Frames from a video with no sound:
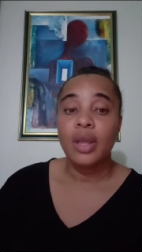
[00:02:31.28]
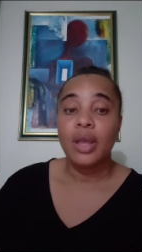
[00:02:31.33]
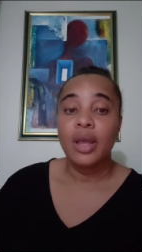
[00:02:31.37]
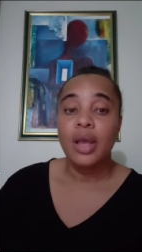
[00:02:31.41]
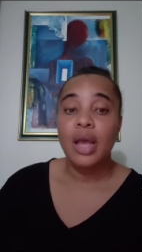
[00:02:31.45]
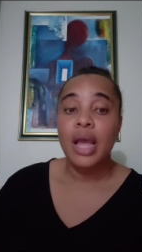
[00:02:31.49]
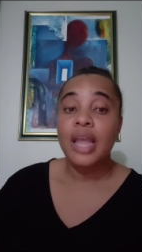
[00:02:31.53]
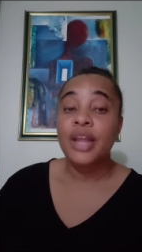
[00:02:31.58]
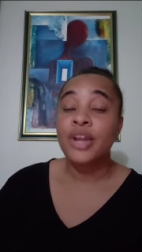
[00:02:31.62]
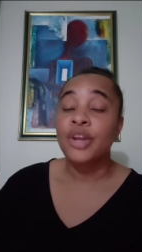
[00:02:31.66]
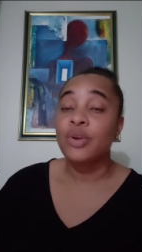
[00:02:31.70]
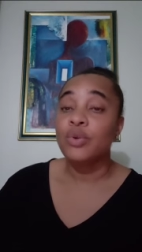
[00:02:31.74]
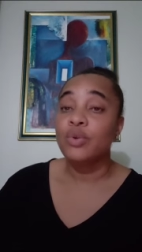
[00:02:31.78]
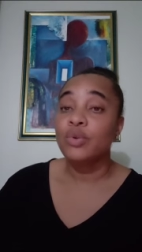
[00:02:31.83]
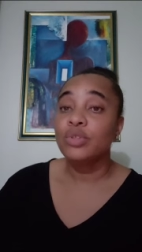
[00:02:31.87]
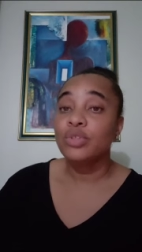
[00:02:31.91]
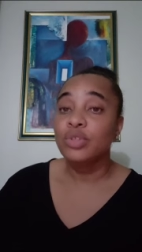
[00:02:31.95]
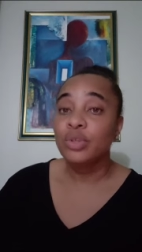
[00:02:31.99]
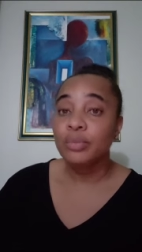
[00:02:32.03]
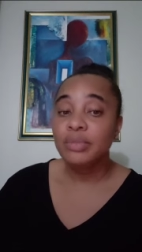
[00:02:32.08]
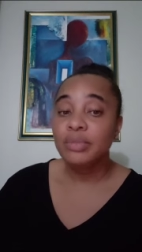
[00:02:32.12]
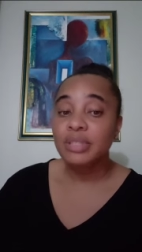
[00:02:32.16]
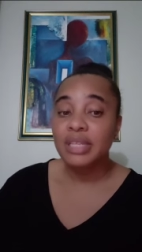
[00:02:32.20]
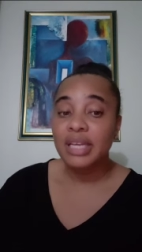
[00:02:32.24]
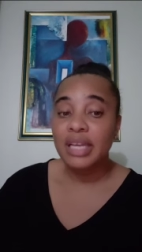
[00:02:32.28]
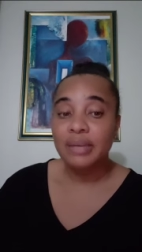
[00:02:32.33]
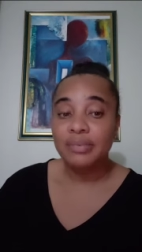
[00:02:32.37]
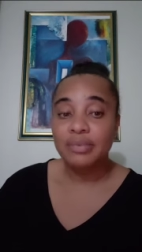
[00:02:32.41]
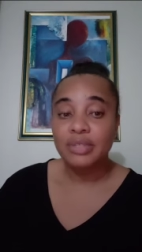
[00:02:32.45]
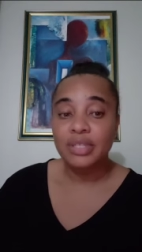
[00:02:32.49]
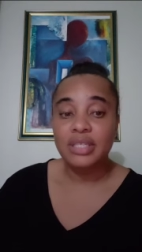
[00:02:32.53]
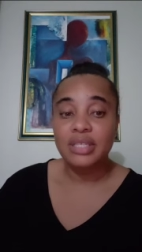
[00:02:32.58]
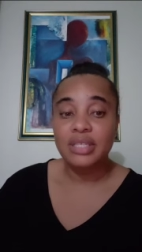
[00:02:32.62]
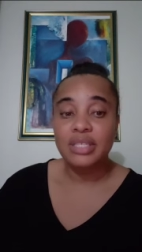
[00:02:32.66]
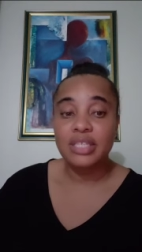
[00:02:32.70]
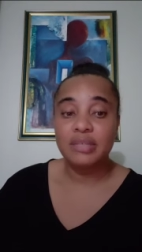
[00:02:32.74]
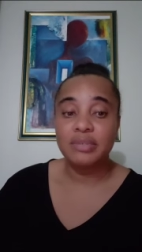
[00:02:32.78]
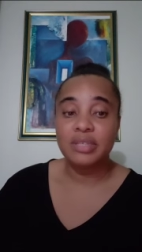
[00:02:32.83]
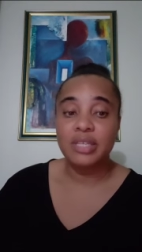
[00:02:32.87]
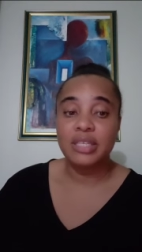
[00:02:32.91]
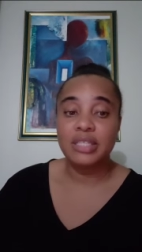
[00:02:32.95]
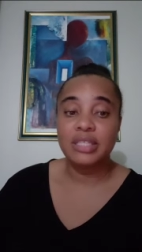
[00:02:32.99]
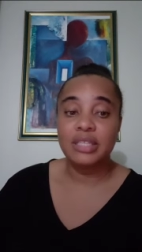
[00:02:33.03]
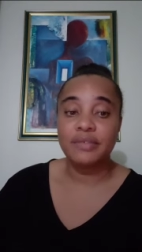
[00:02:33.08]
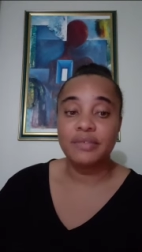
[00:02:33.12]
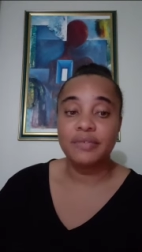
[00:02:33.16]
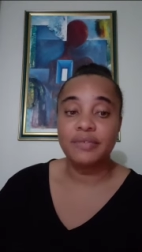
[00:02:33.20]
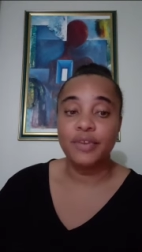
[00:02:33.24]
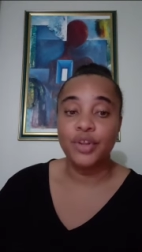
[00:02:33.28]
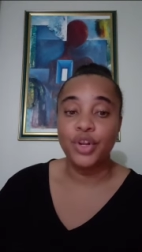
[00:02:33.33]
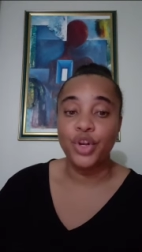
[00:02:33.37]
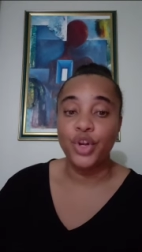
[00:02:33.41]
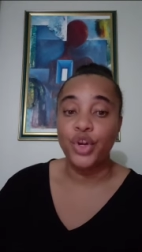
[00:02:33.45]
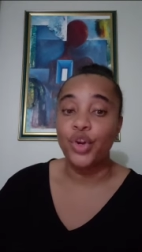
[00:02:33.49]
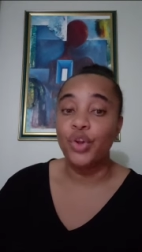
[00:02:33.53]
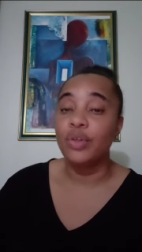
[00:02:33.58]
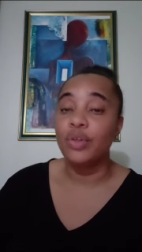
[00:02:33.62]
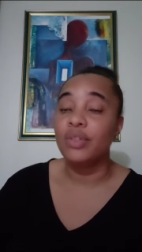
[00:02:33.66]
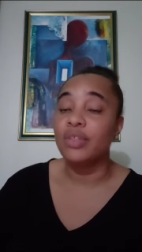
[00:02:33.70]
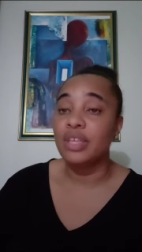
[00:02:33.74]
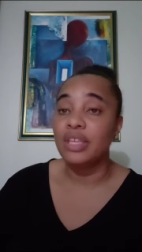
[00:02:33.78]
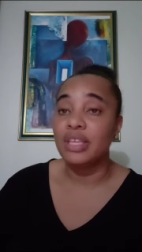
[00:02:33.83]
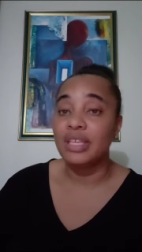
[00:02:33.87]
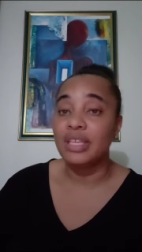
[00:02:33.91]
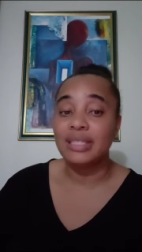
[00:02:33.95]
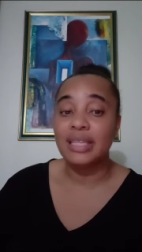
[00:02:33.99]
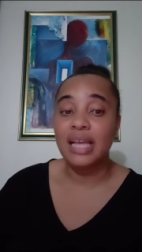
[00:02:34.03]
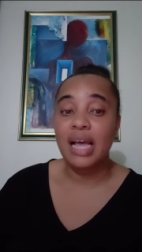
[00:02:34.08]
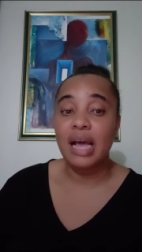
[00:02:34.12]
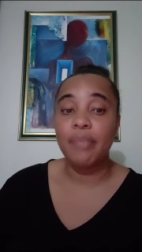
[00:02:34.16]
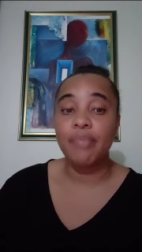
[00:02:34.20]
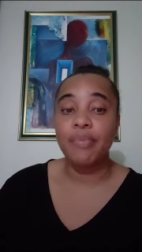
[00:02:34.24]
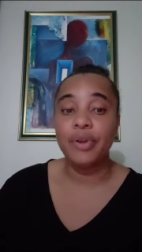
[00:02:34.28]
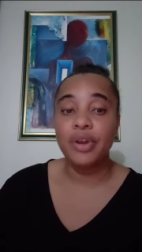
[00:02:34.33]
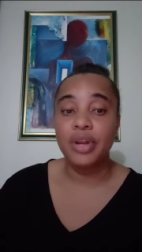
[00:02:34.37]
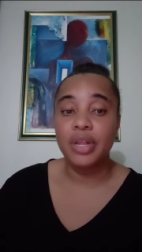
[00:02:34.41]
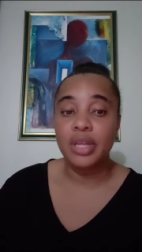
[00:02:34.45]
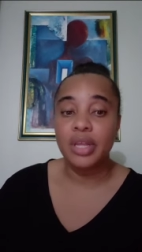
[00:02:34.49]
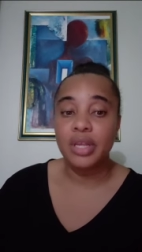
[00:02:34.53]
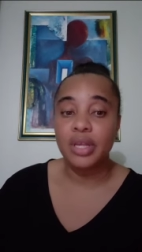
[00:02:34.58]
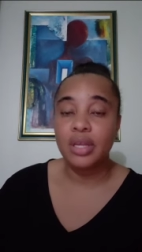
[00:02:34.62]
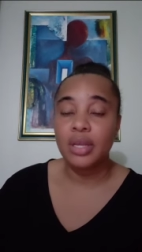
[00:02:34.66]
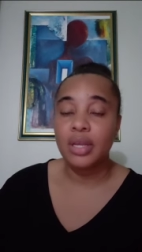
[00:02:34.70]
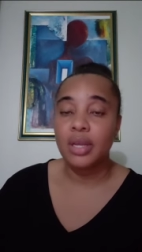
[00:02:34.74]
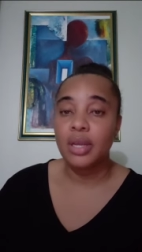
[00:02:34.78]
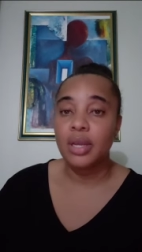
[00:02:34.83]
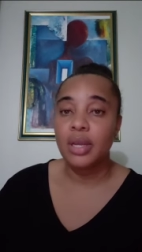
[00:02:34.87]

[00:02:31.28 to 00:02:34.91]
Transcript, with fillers: I know sometimes it seems as if nothing is happening,